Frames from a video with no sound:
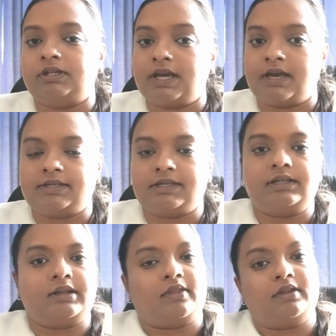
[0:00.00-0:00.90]
TISL
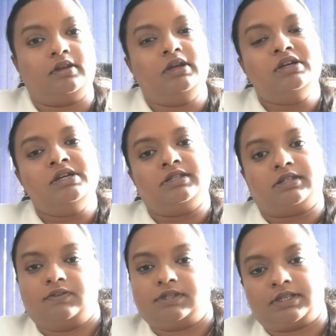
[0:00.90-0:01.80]
and other
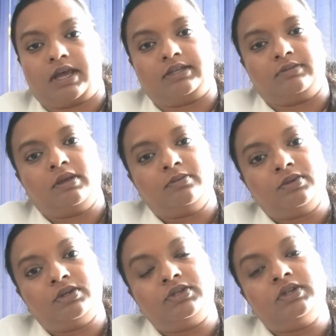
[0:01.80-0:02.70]
civil society
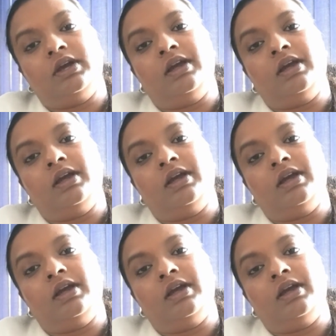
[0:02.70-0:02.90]
members.